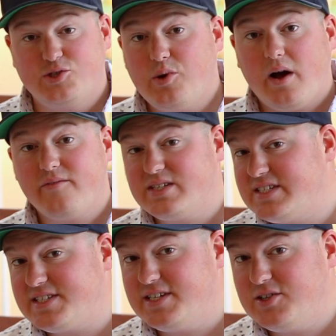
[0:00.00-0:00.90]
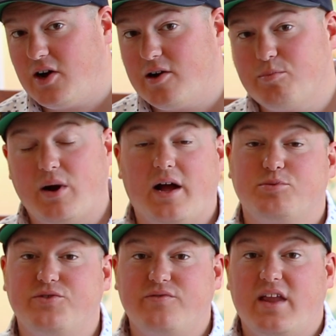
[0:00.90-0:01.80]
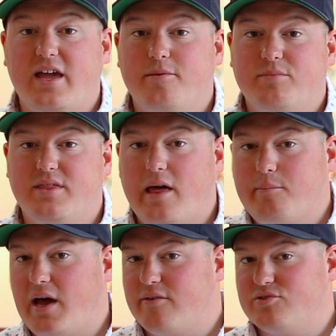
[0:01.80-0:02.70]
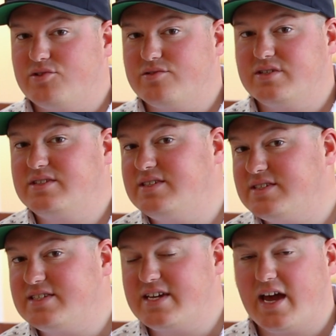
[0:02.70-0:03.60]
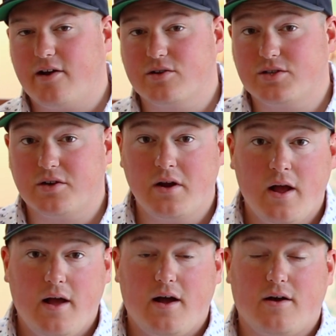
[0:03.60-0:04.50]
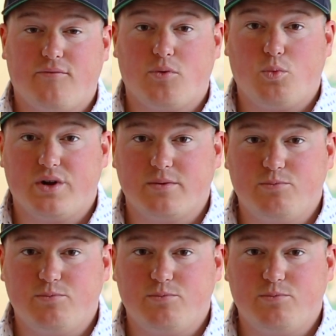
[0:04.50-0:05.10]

you have a Disney dog? Perhaps you've named them after the Disney character from one of the